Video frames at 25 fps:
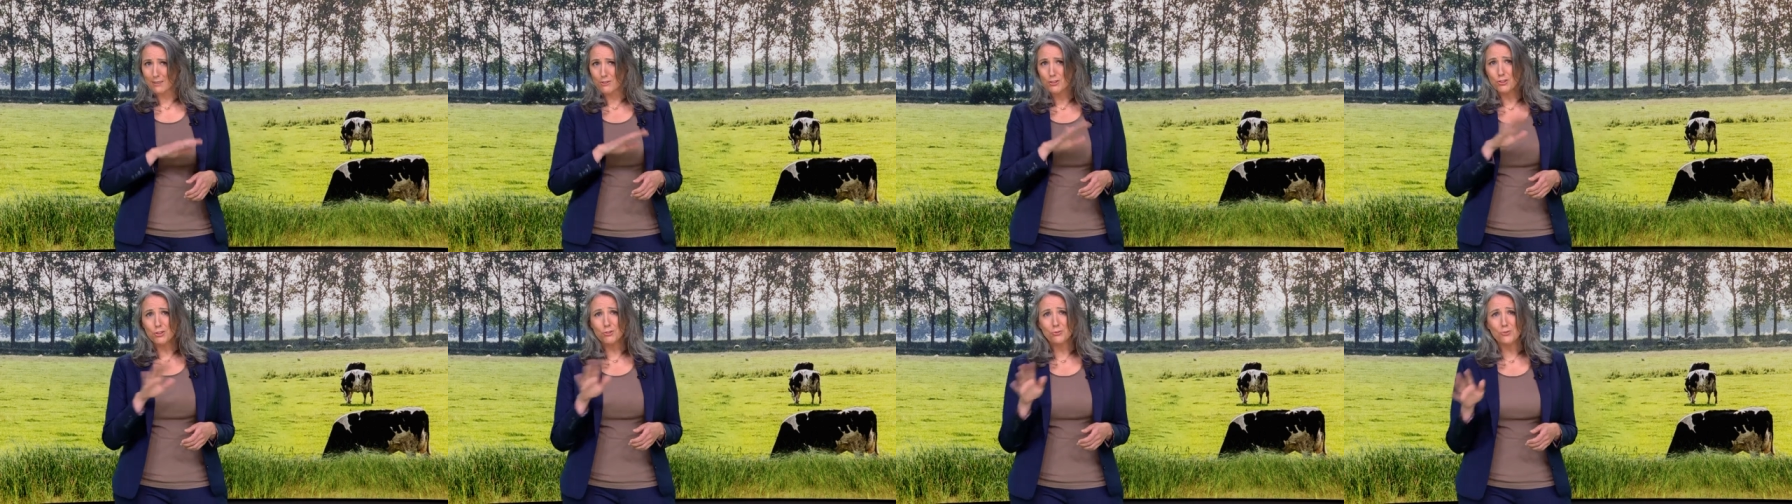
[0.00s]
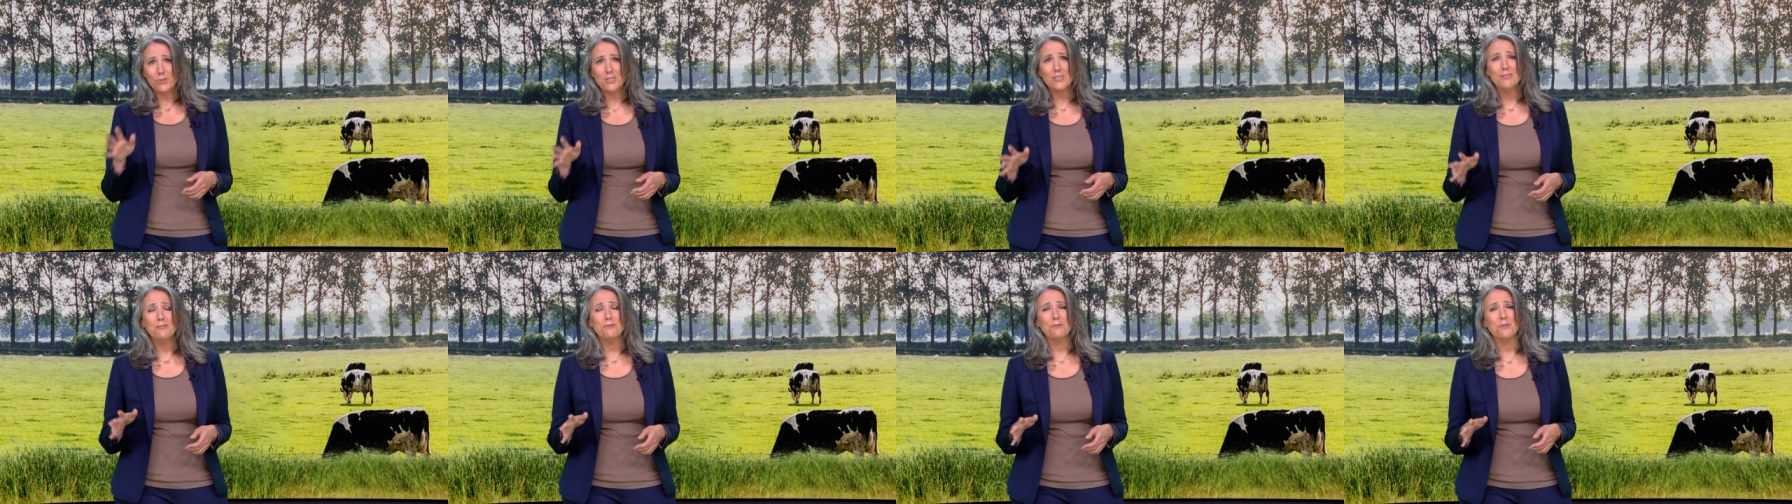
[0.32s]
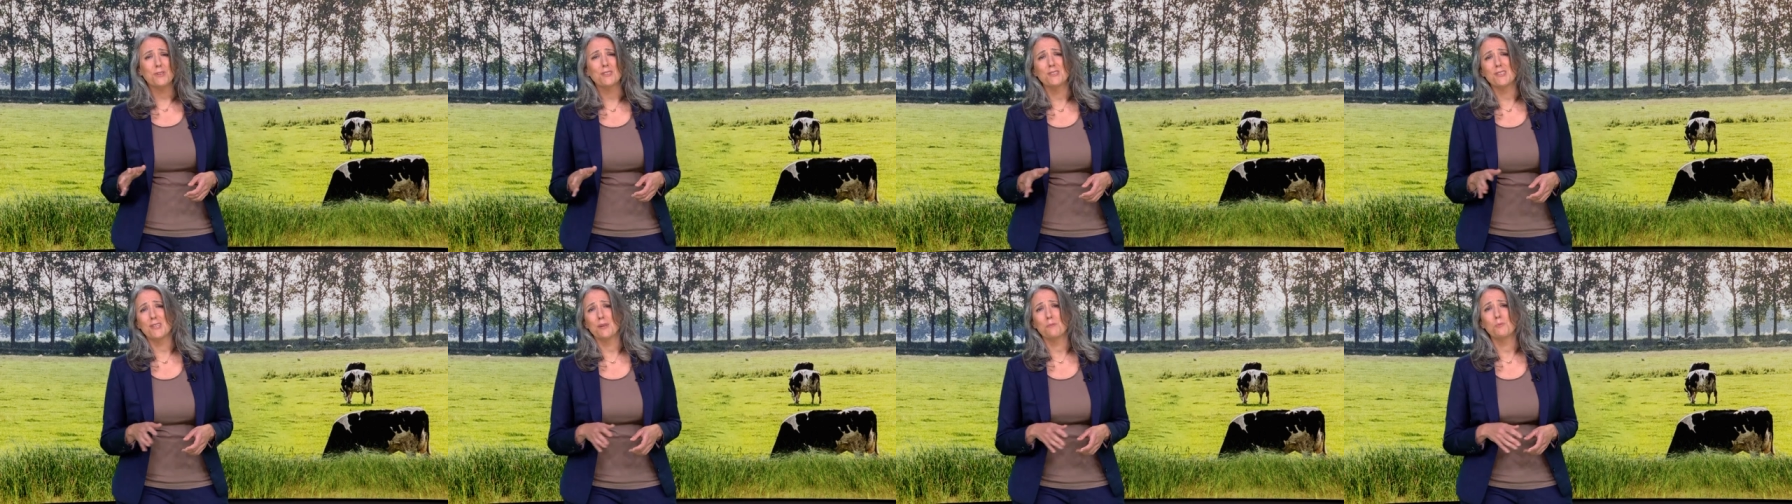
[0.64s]
Children, for
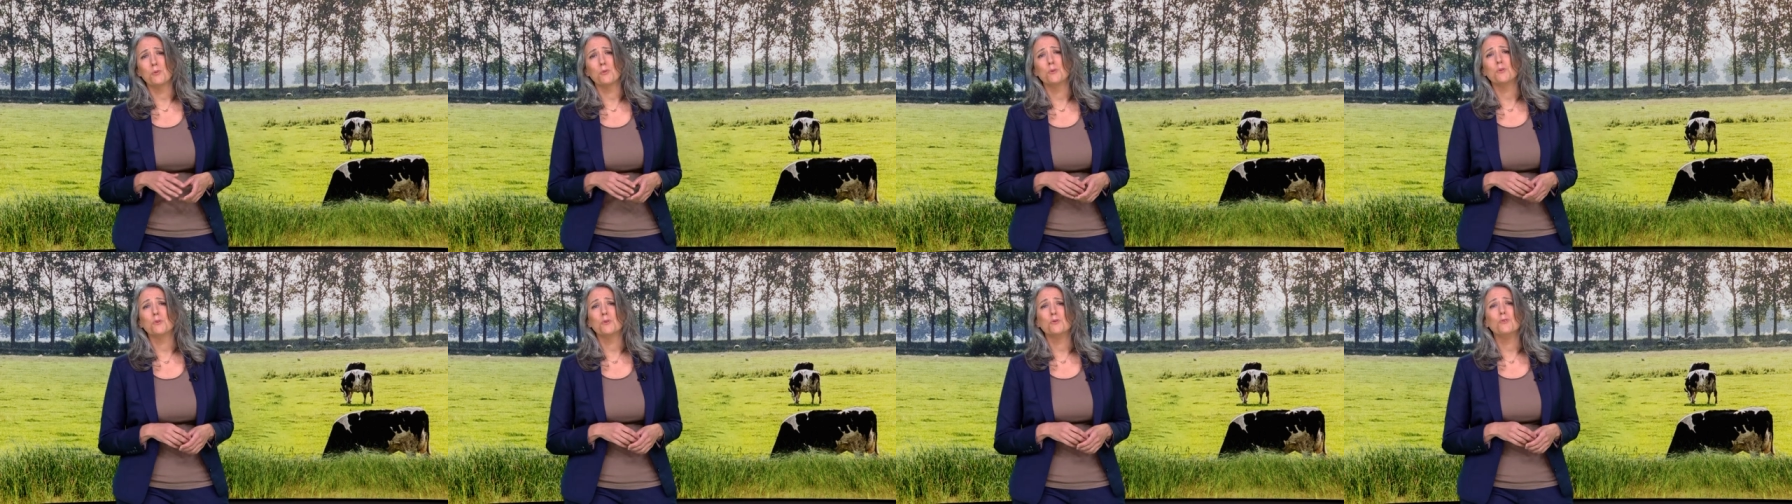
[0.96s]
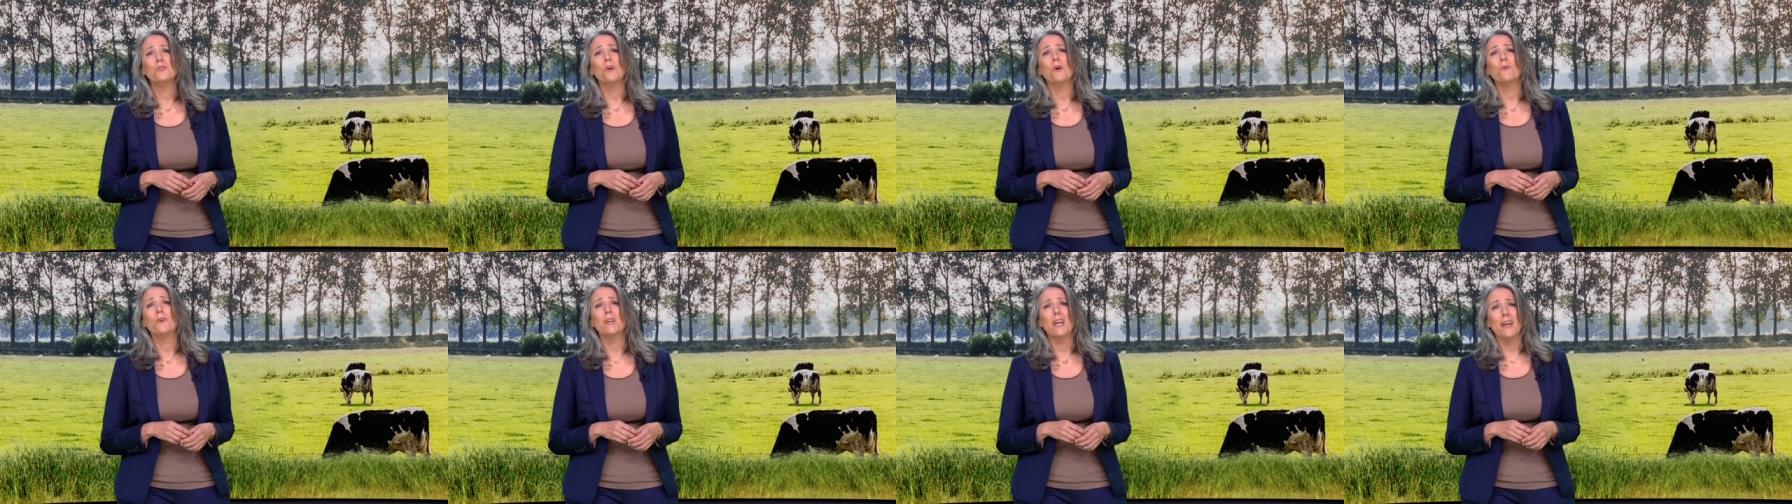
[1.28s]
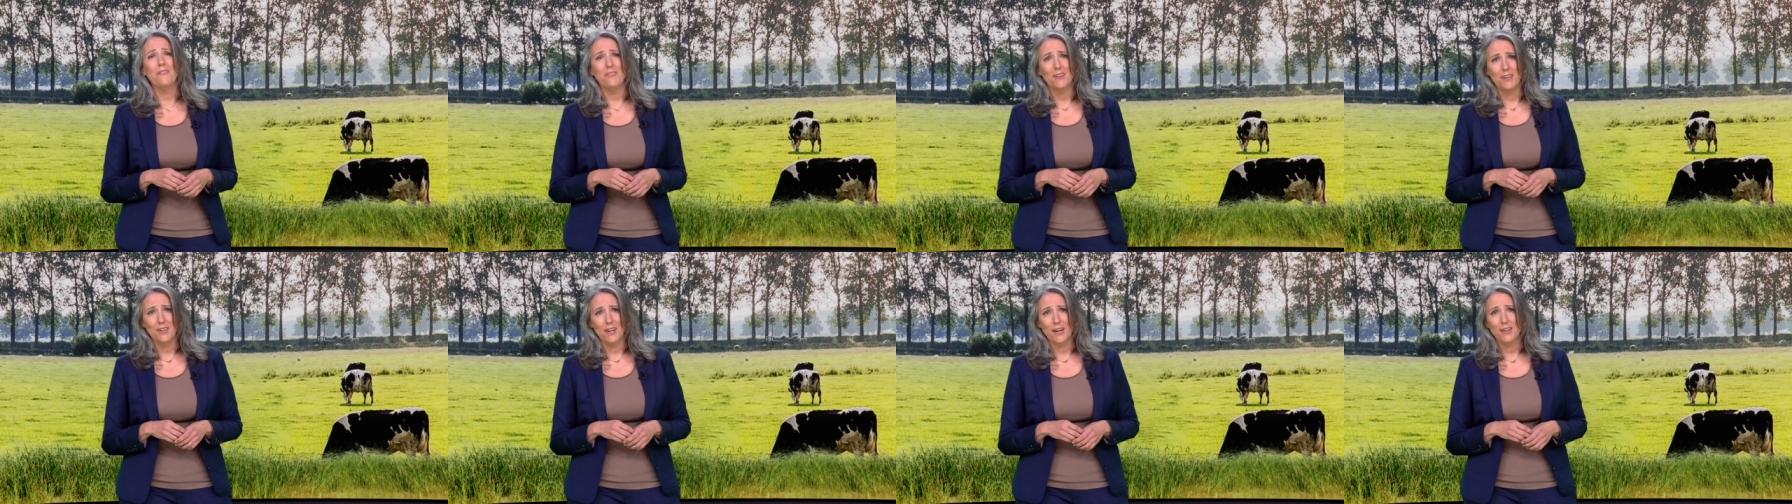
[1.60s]
example, who don't
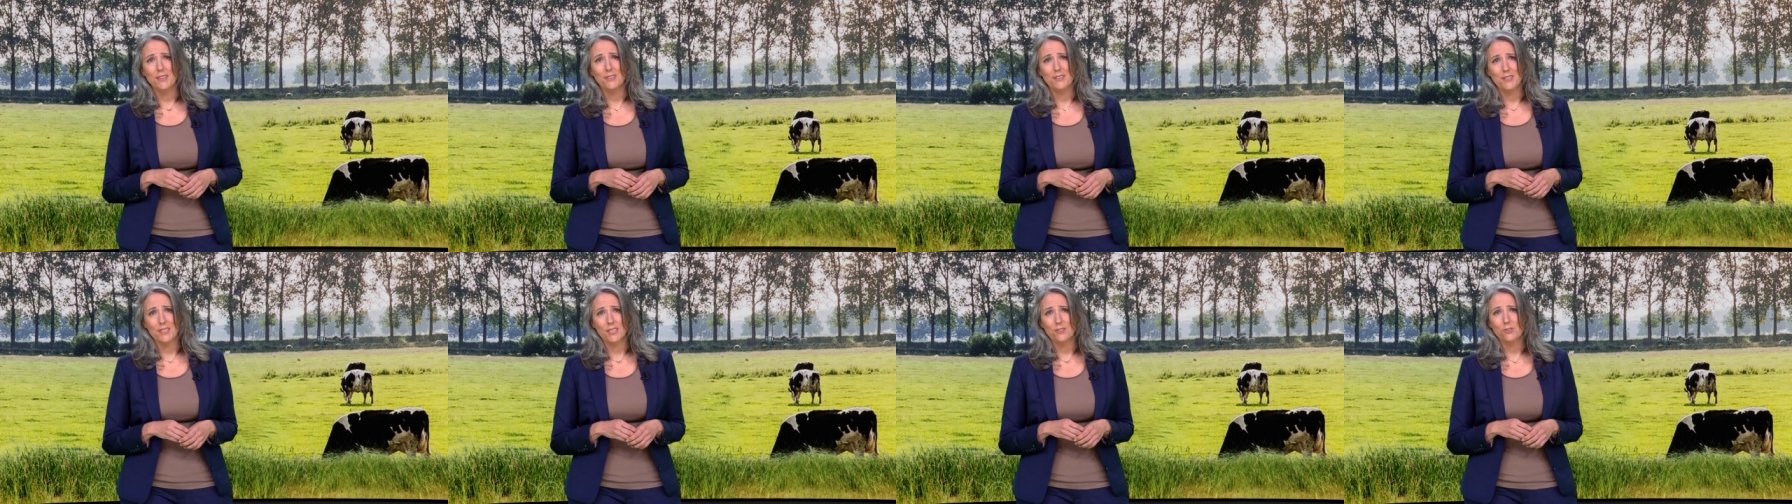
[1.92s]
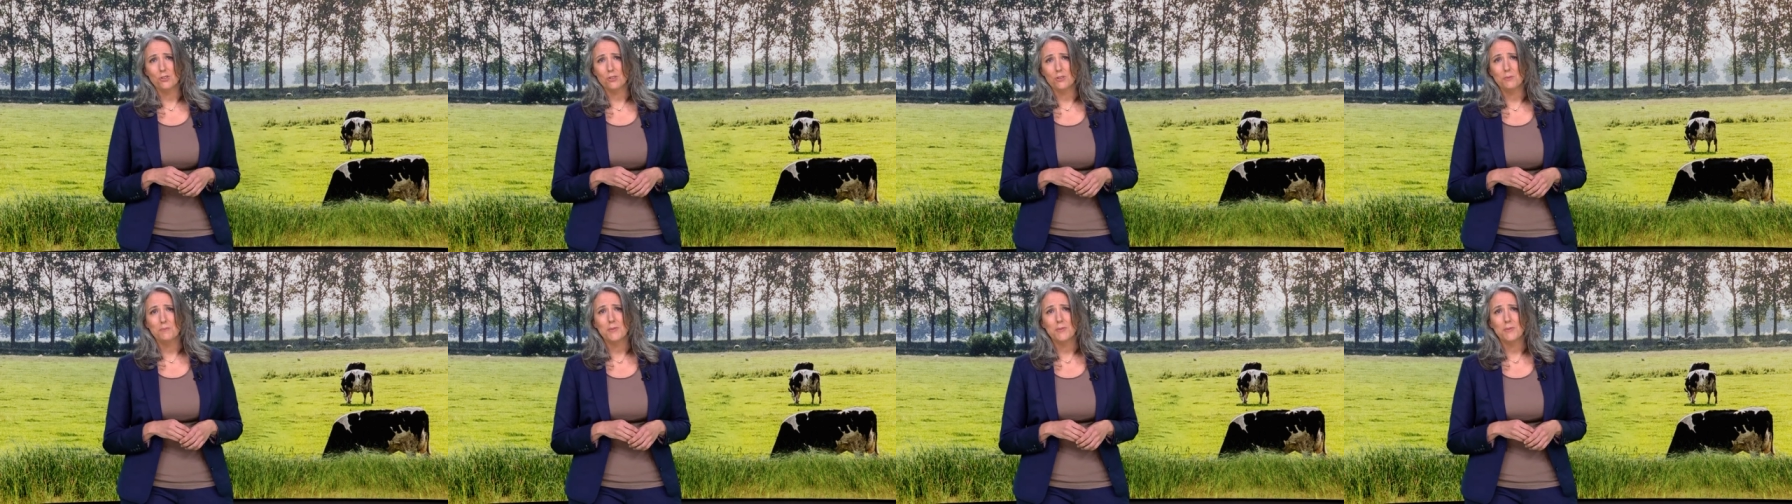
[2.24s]
get the nine essential